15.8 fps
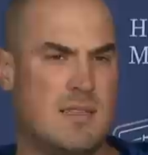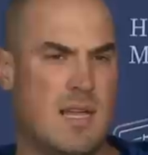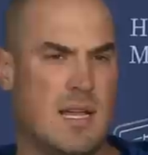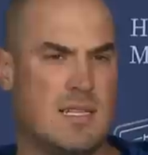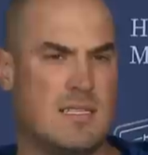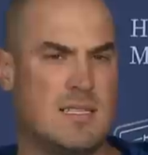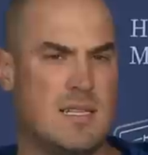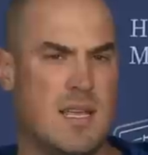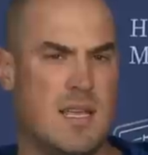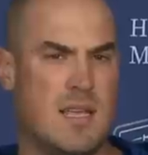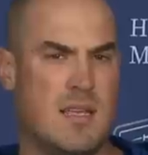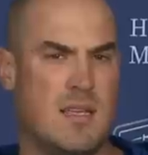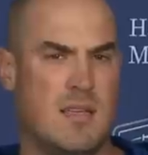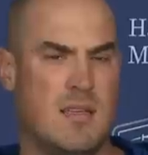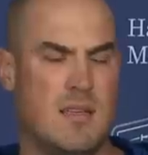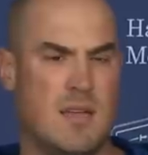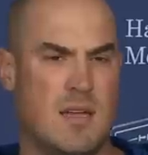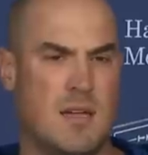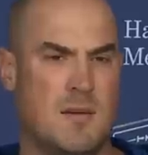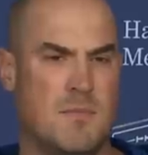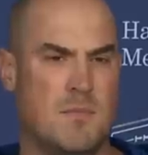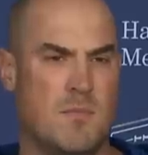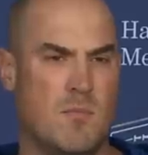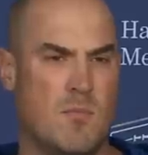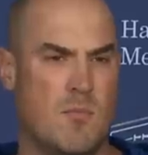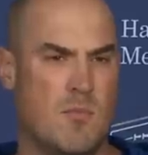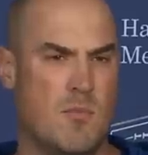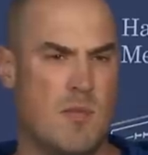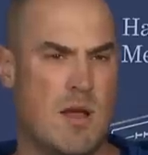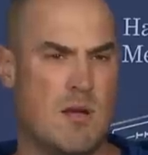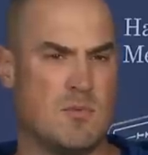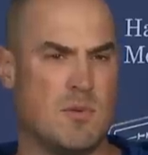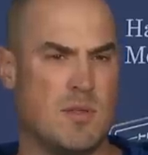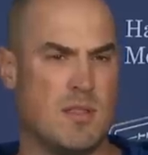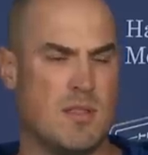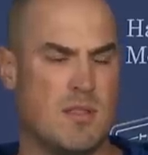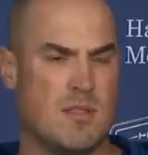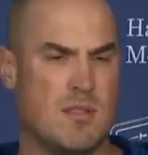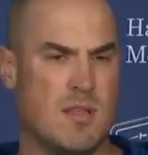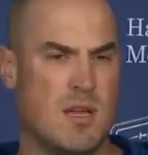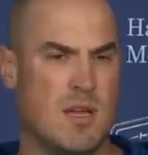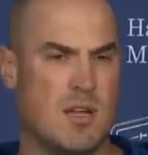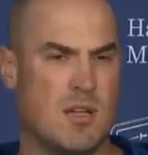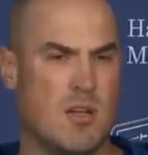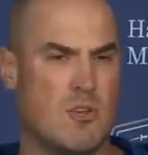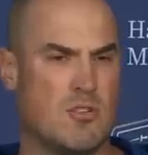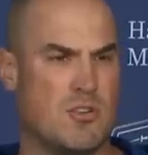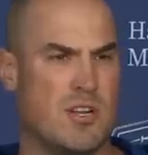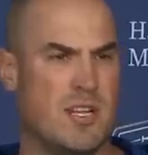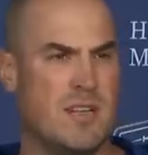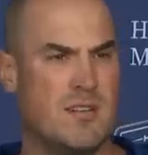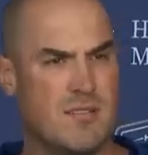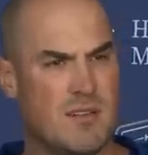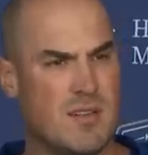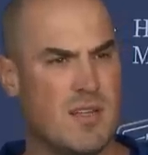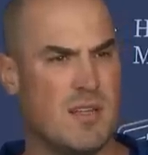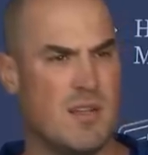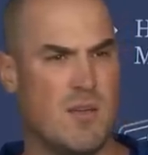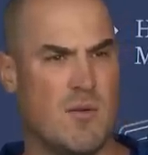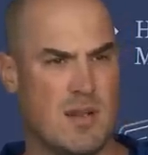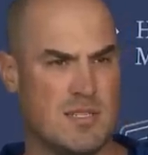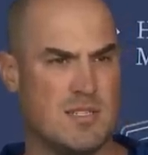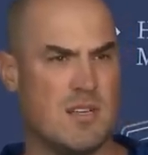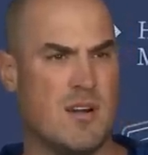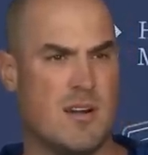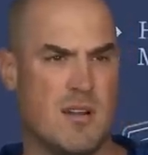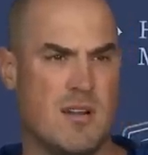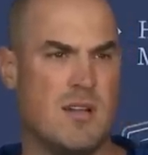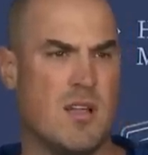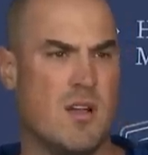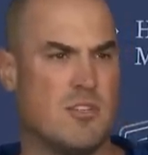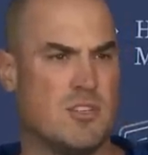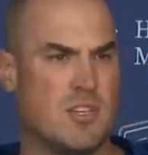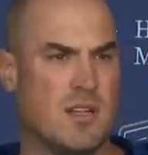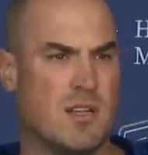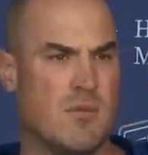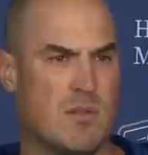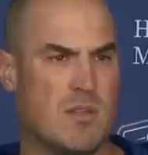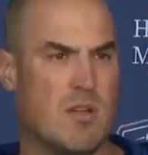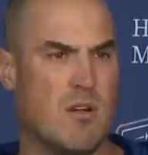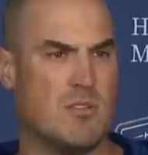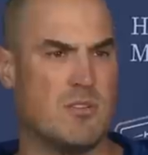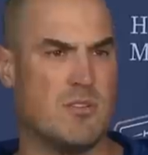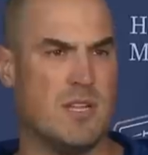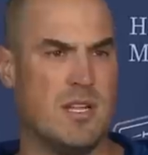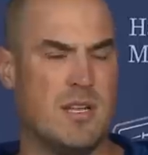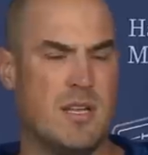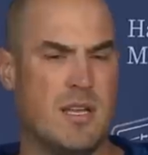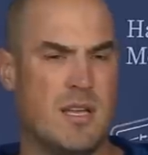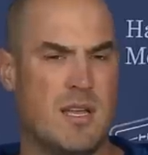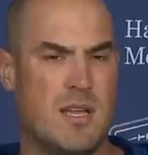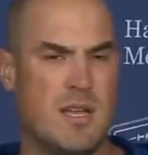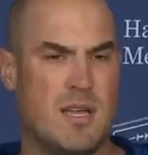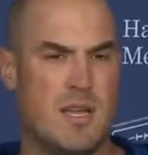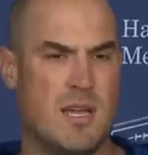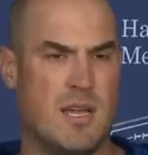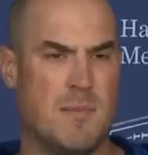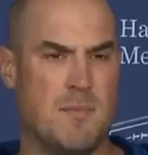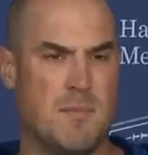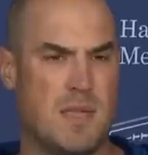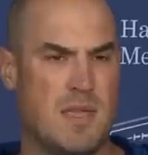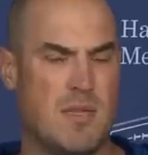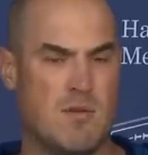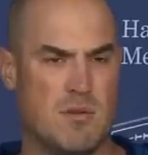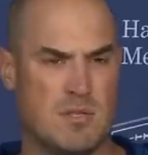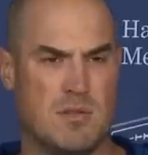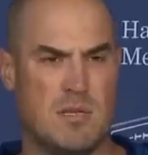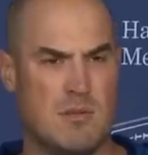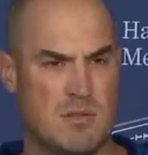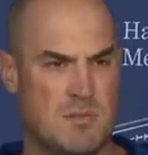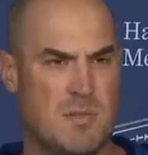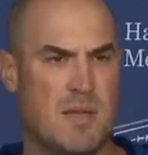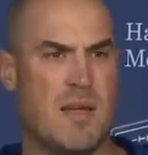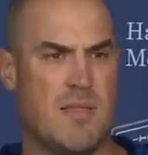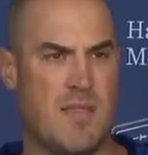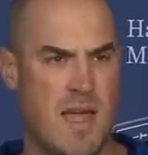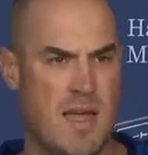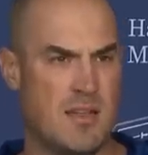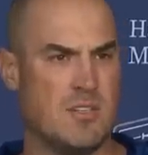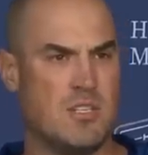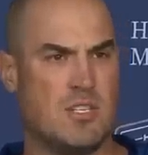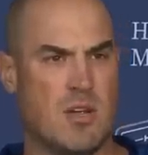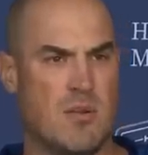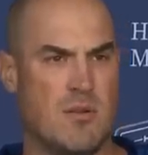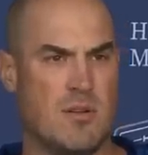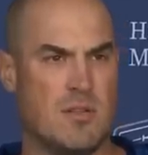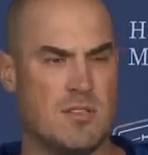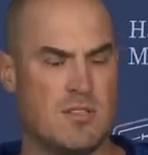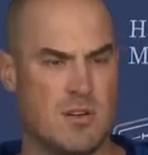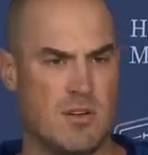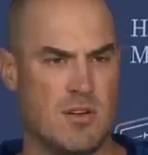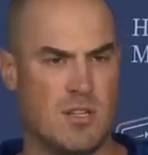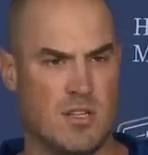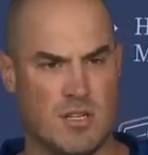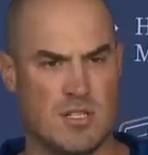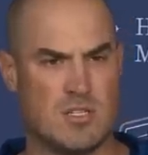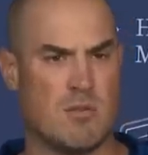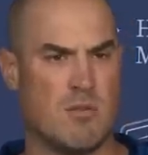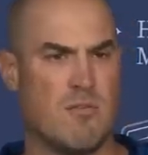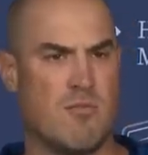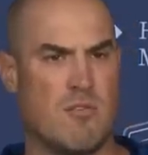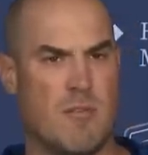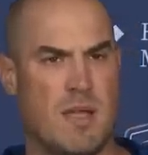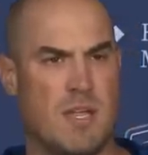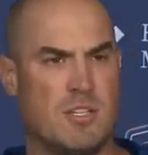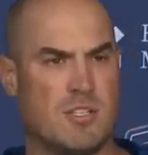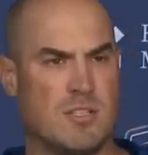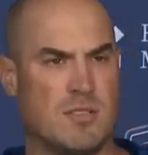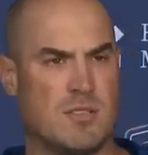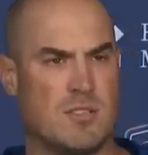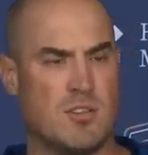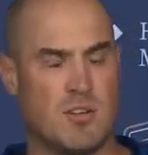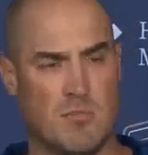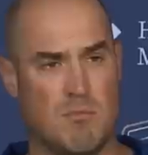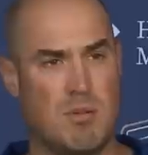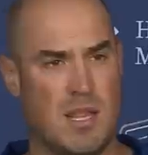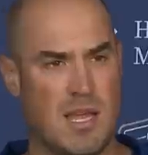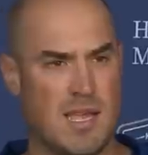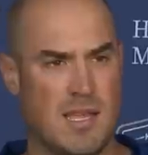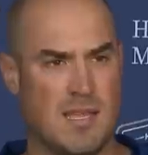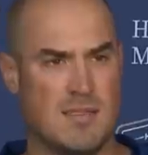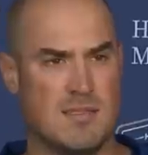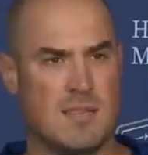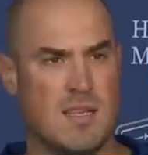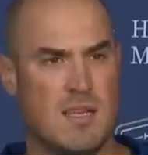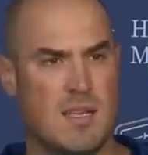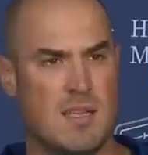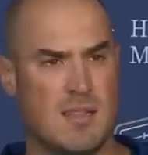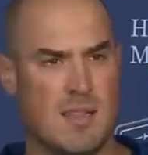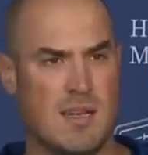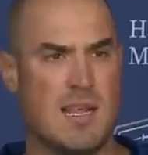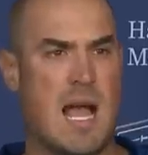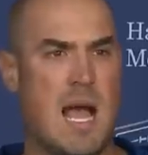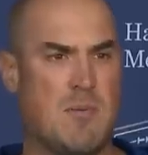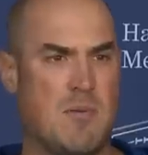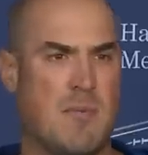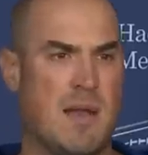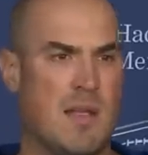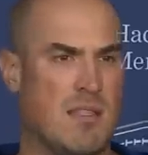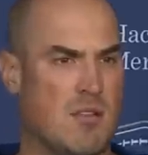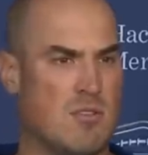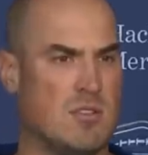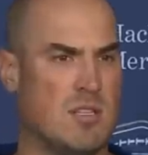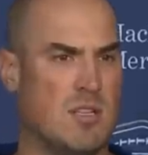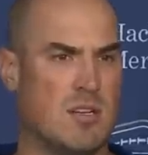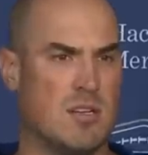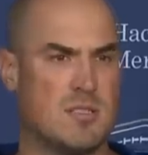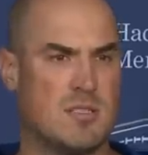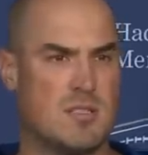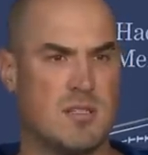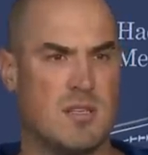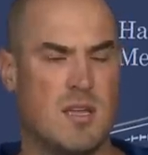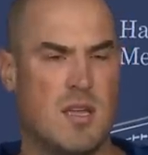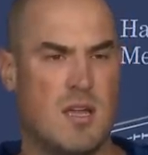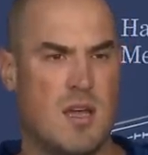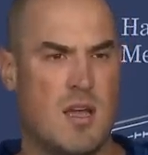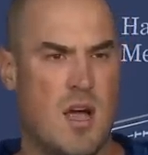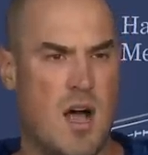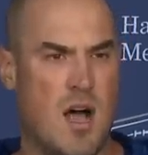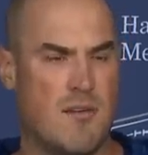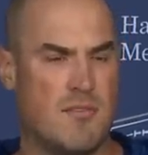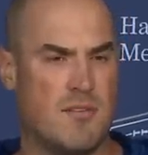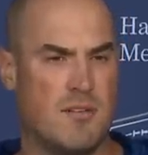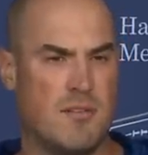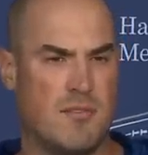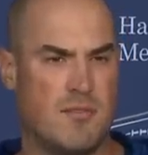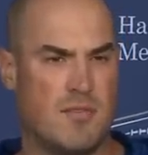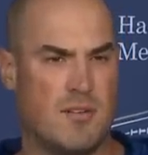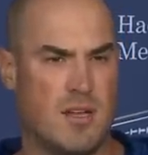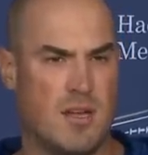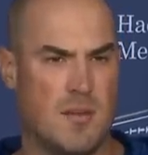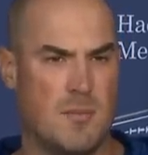I'd say when I was with Coach Reed, you know, when I started coaching with Coach Reed, he was big on that, showing certain looks, showing formations, certain plays, then complementing those looks off of